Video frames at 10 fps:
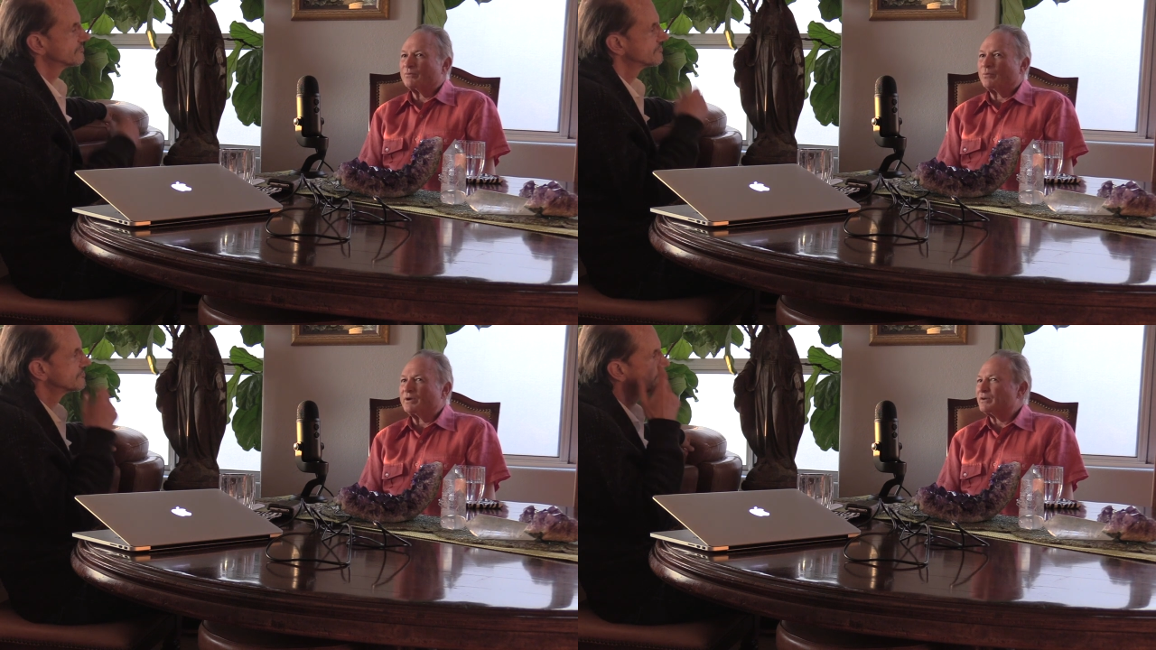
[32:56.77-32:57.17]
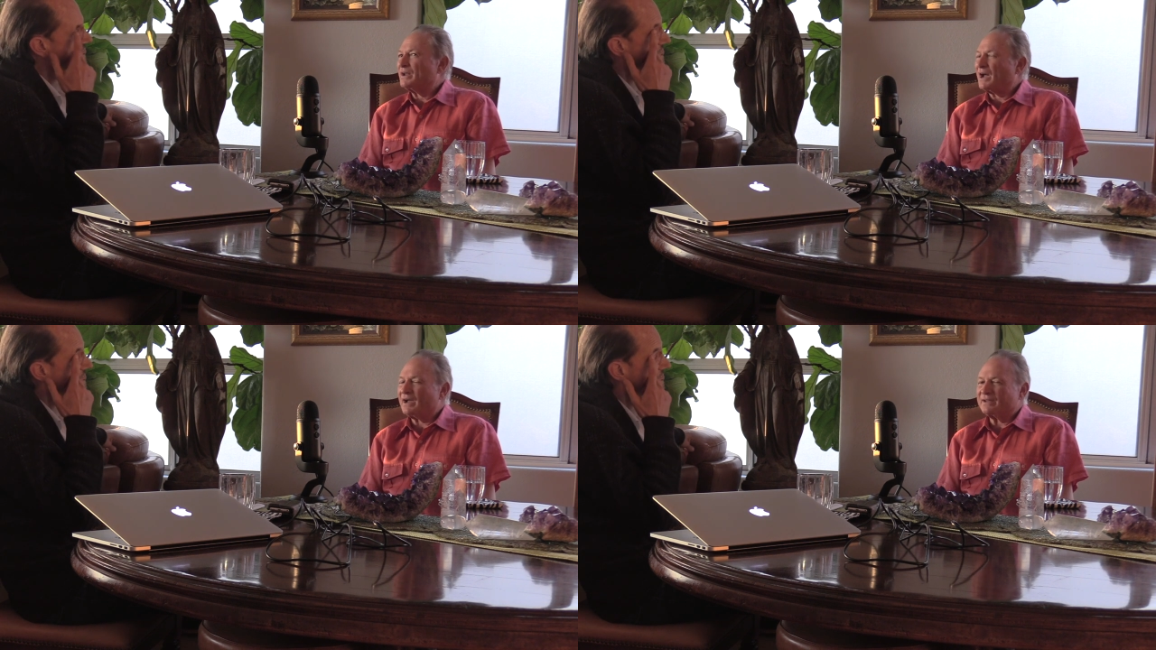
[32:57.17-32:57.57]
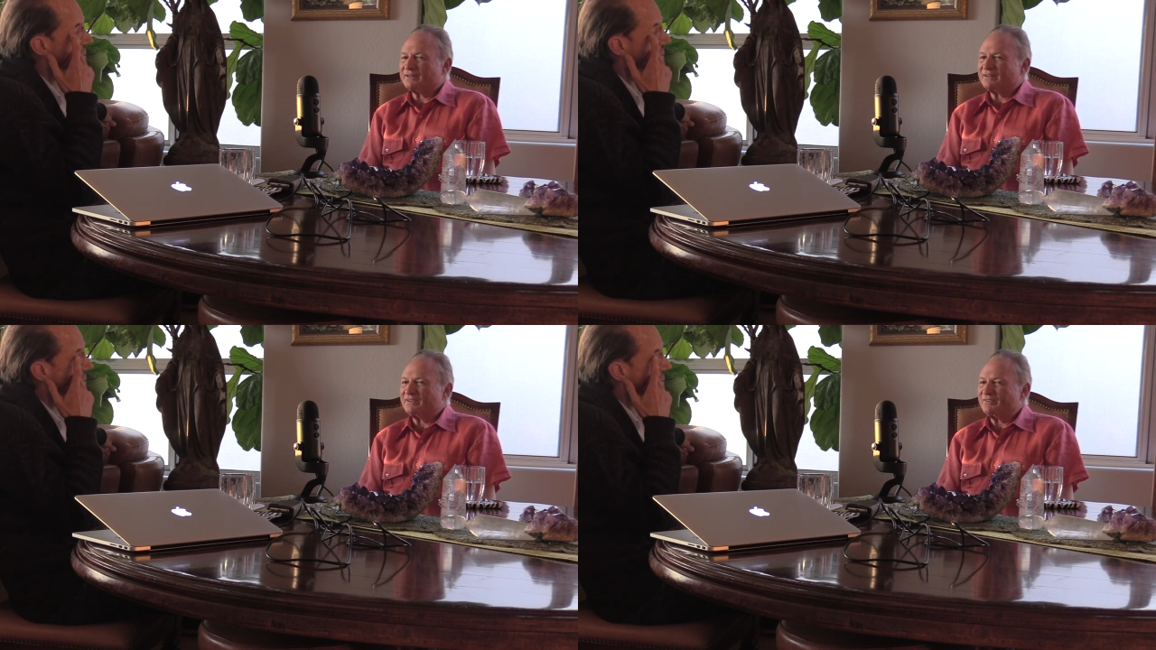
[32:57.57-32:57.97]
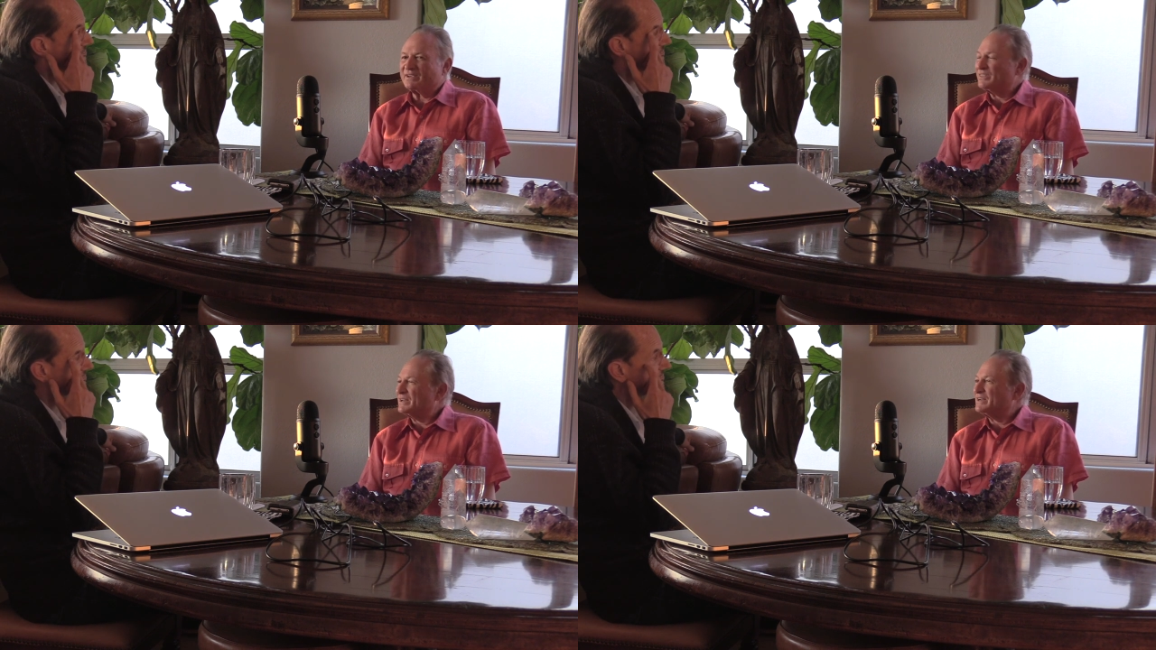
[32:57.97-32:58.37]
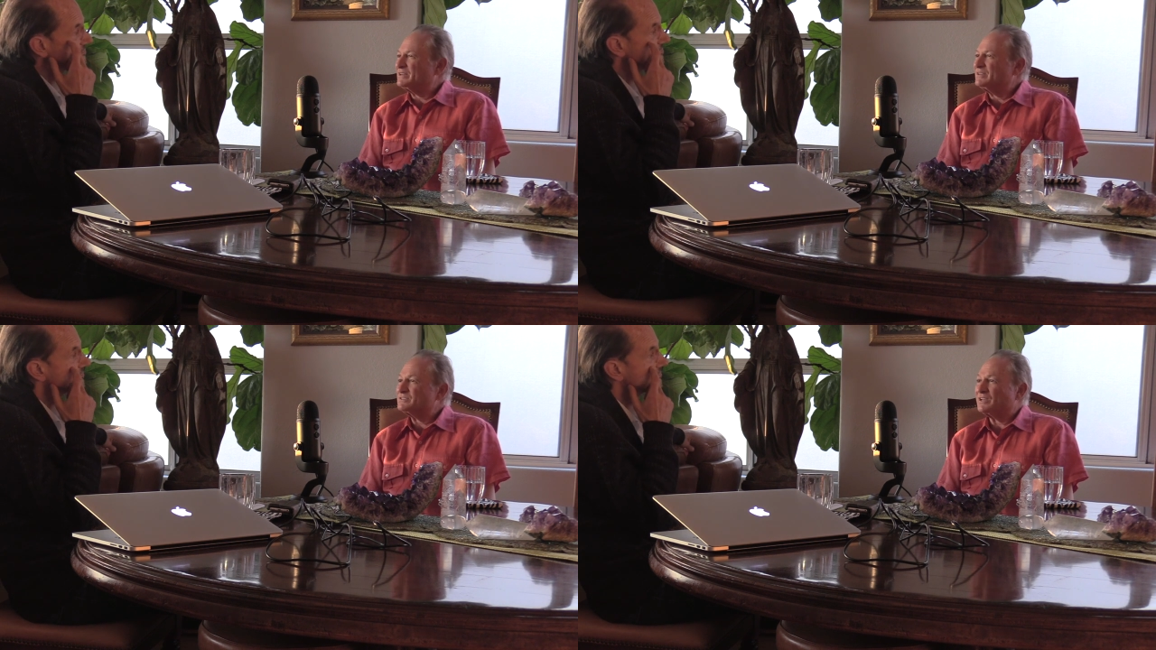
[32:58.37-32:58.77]
Speaker 1: we're not living in the
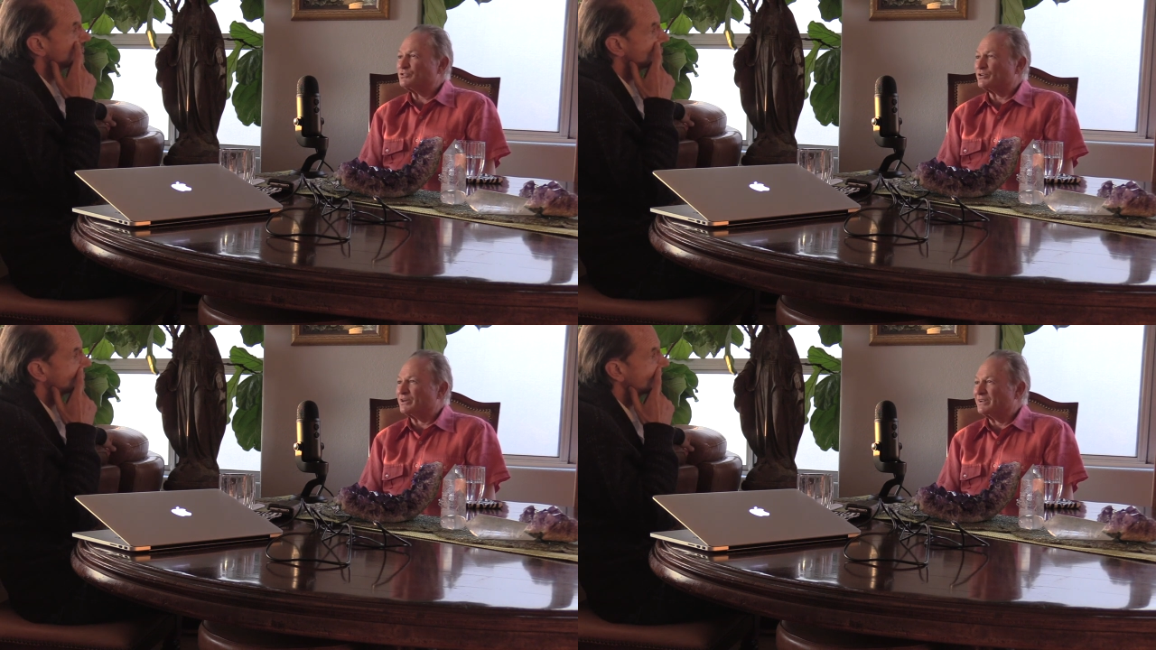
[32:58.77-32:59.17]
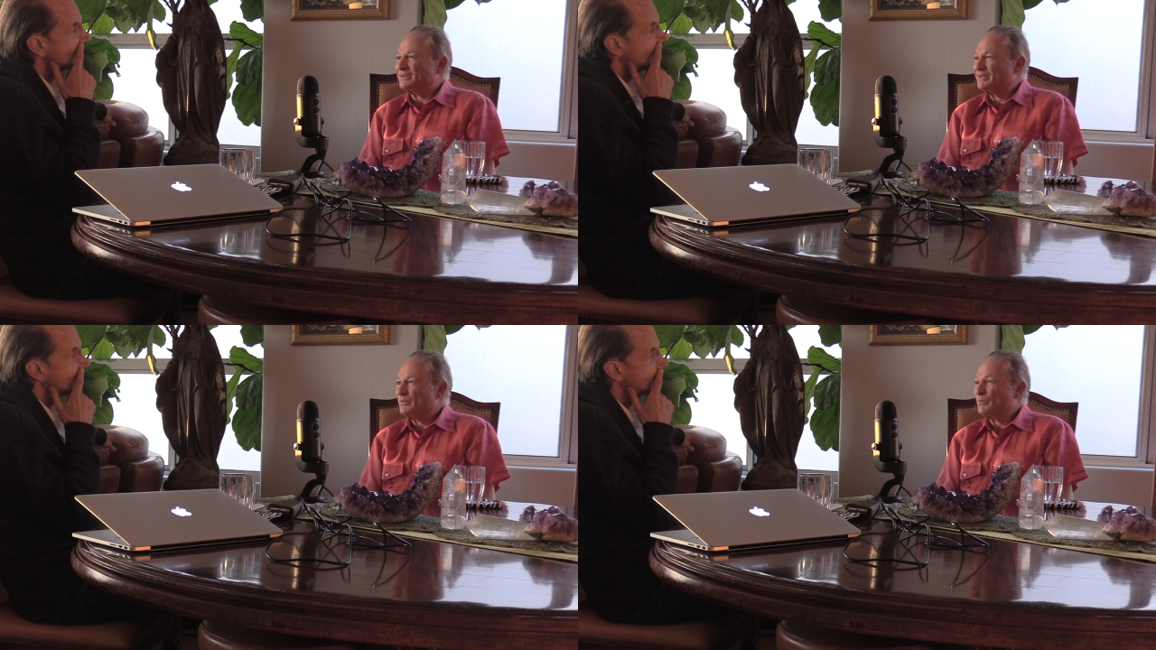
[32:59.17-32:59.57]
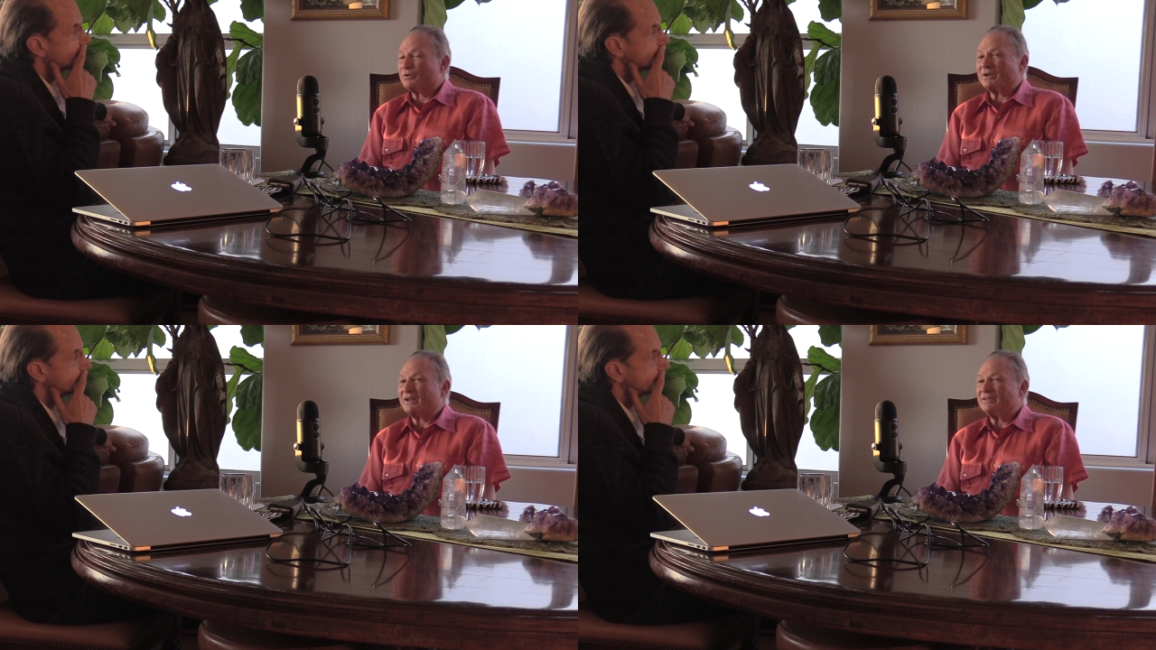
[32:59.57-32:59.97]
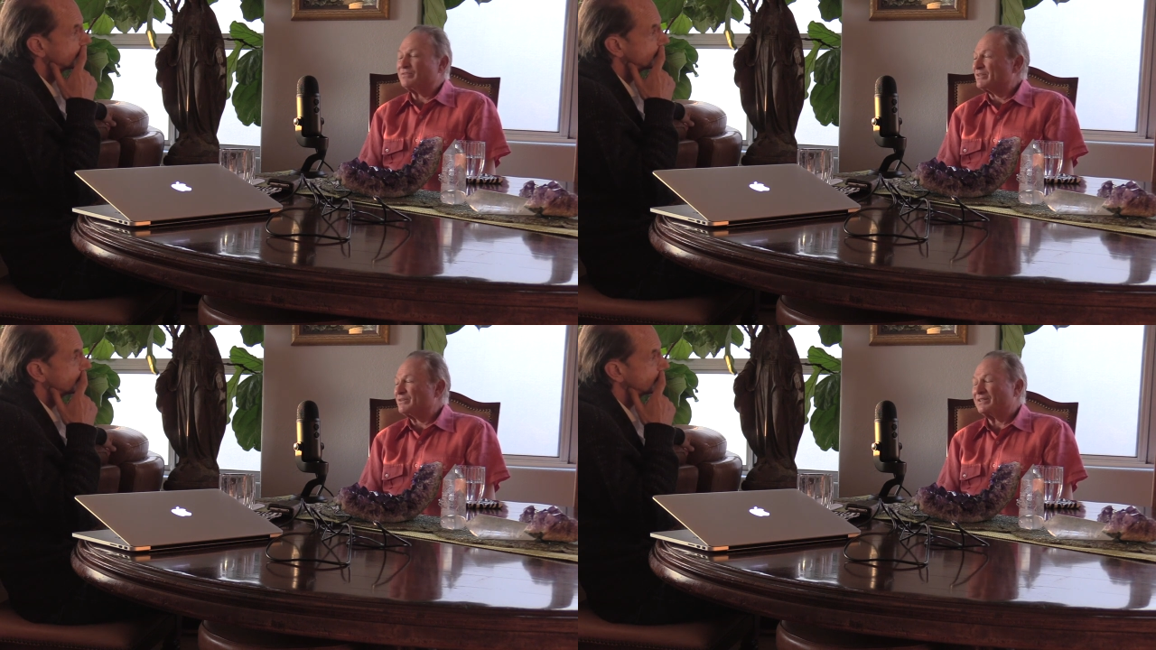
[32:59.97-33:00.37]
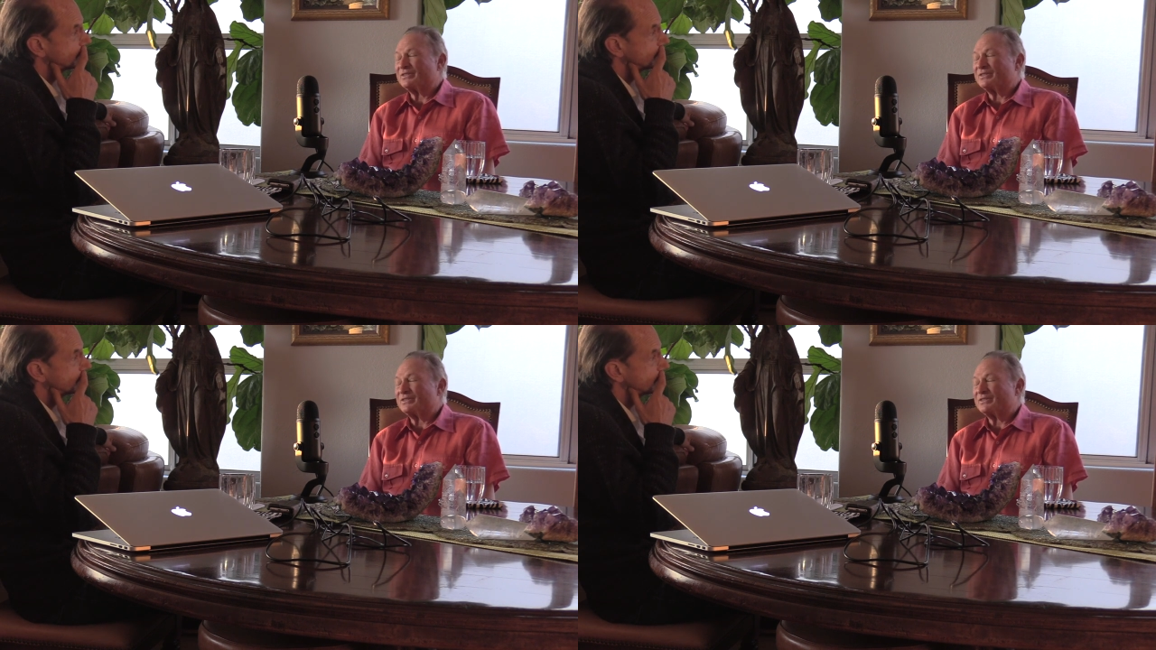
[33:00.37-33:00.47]
19th century. Yeah. We're not even living